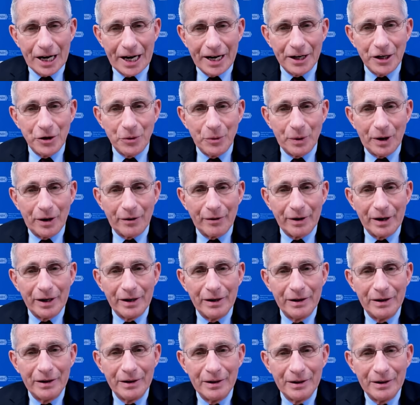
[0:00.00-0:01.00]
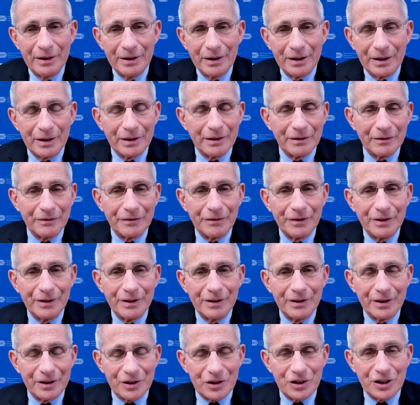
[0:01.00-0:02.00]
January of
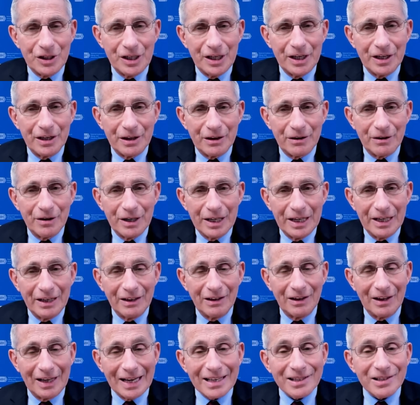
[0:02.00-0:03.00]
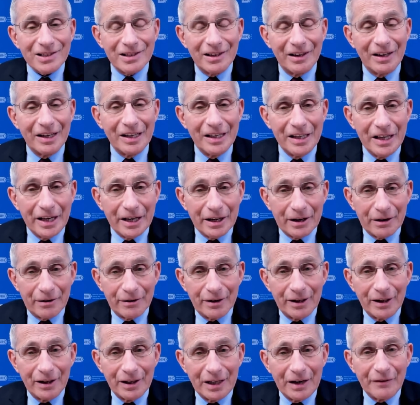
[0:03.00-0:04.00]
this year. In less than a year,
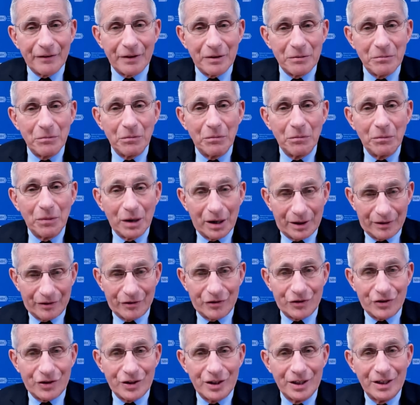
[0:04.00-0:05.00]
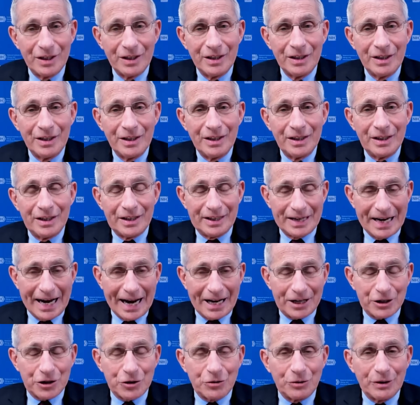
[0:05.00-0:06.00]
in 11 months, it
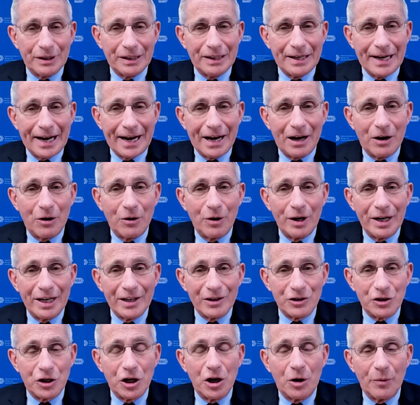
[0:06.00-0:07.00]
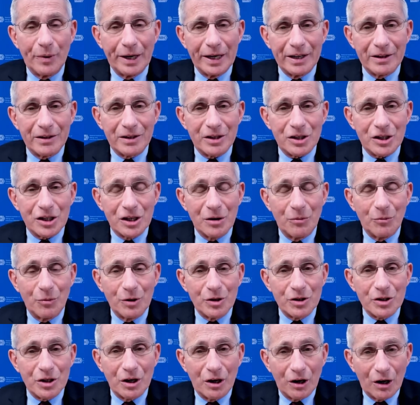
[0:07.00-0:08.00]
actually now is going into
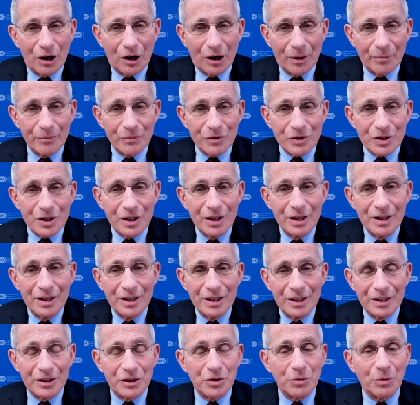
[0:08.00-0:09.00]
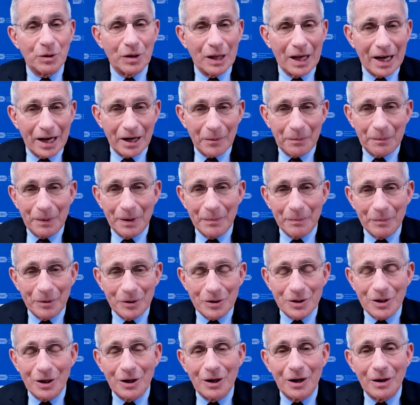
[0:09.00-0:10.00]
someone's arms, into a lot of
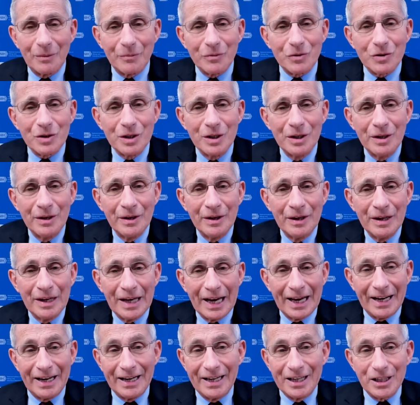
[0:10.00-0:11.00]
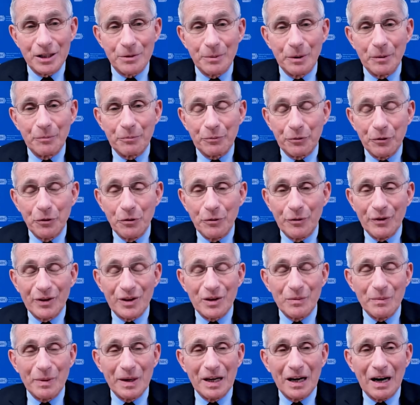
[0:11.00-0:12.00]
people's arms, and it has been proven
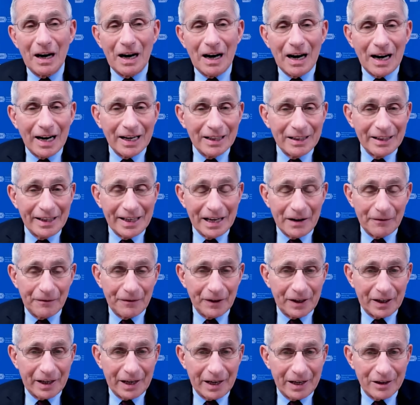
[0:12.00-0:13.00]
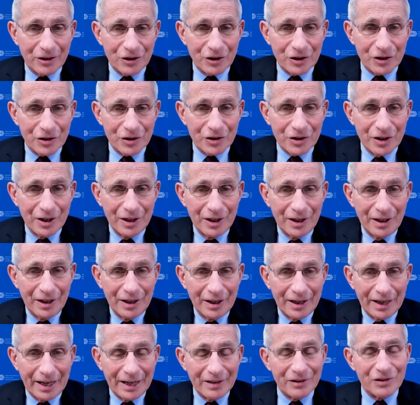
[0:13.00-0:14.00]
to be highly efficacious
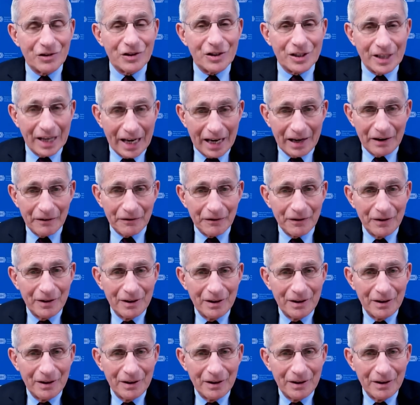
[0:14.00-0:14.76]
and safe.